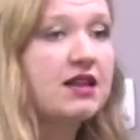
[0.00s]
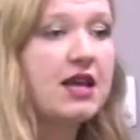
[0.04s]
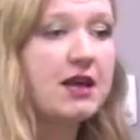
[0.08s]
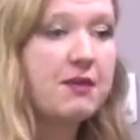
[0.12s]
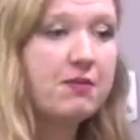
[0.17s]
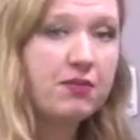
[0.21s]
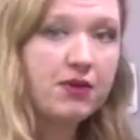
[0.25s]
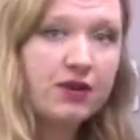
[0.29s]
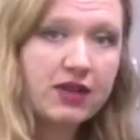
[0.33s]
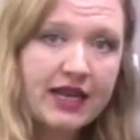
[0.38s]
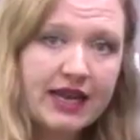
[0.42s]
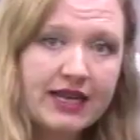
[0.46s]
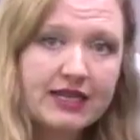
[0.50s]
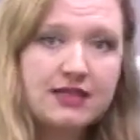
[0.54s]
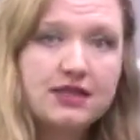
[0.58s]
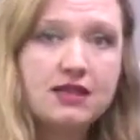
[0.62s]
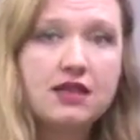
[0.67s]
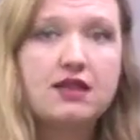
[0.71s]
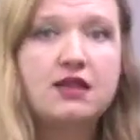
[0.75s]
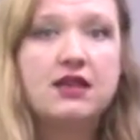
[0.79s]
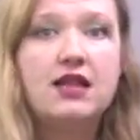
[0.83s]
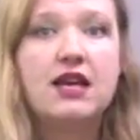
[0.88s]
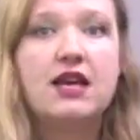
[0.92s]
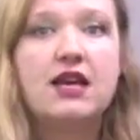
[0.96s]
they
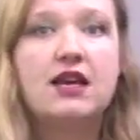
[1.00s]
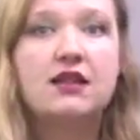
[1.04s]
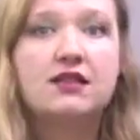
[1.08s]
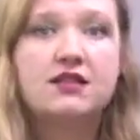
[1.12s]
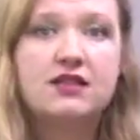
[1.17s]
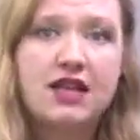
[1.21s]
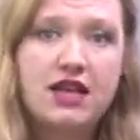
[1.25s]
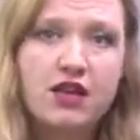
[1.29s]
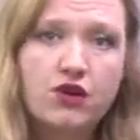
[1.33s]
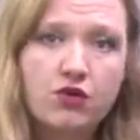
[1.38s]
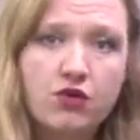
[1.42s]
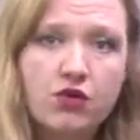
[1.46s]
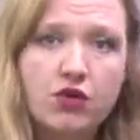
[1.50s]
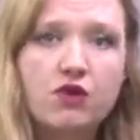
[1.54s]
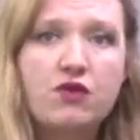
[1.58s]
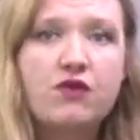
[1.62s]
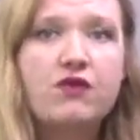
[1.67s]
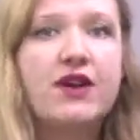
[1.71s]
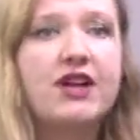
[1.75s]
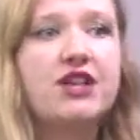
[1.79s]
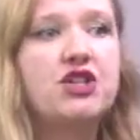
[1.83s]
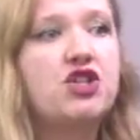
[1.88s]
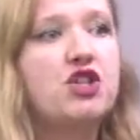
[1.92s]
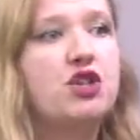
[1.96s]
planted things, they grew
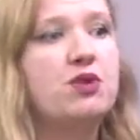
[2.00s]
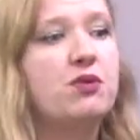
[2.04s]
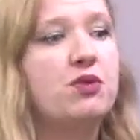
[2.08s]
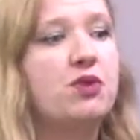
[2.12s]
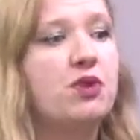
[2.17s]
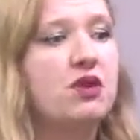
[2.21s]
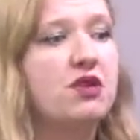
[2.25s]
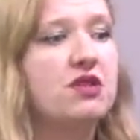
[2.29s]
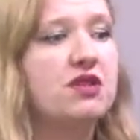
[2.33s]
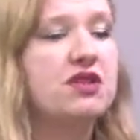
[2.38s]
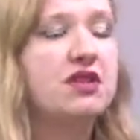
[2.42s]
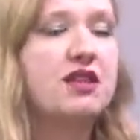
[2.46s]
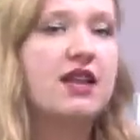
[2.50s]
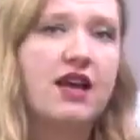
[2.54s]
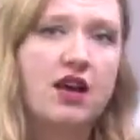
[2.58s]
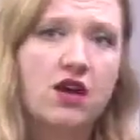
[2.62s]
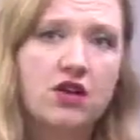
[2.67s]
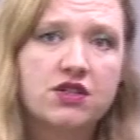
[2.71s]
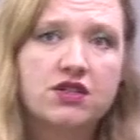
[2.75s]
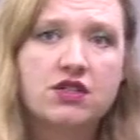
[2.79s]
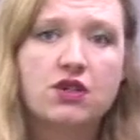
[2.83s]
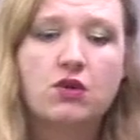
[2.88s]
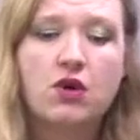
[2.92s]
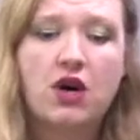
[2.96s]
vegetables, they
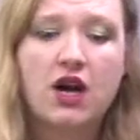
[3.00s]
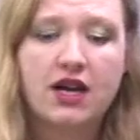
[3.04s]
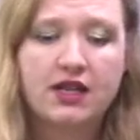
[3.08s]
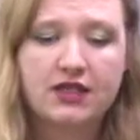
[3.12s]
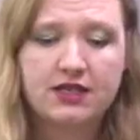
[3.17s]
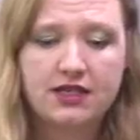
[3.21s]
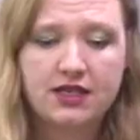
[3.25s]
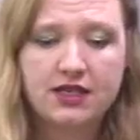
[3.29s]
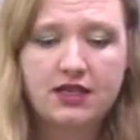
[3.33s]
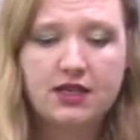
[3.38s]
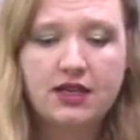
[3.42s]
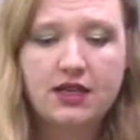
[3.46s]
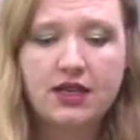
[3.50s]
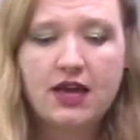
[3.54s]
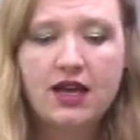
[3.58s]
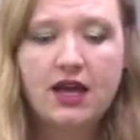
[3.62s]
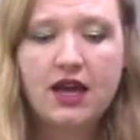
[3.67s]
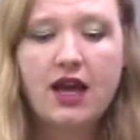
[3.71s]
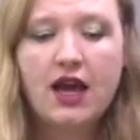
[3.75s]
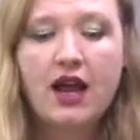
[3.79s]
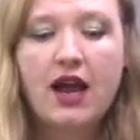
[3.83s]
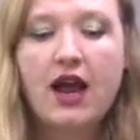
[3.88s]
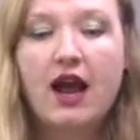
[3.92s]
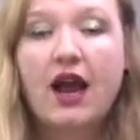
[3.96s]
also hunted,
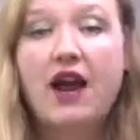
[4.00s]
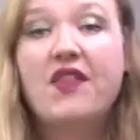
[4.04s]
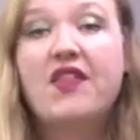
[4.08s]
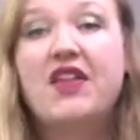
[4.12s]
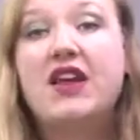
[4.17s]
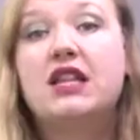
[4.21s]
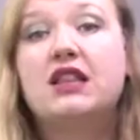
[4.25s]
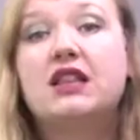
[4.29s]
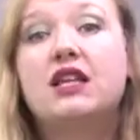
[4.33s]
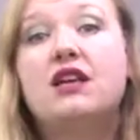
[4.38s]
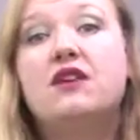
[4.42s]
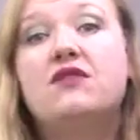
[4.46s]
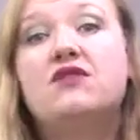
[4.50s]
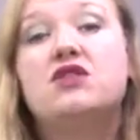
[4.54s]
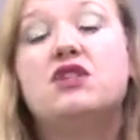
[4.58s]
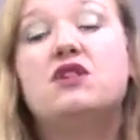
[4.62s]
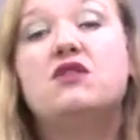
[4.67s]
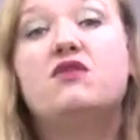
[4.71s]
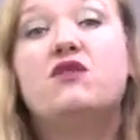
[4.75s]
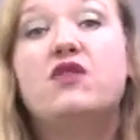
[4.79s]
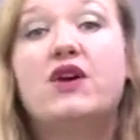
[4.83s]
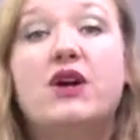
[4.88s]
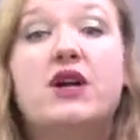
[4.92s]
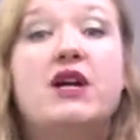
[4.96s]
and they lived
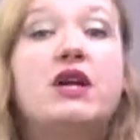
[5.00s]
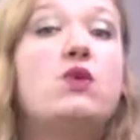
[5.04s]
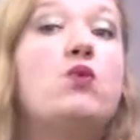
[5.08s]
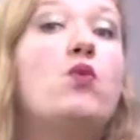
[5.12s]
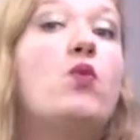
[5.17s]
in very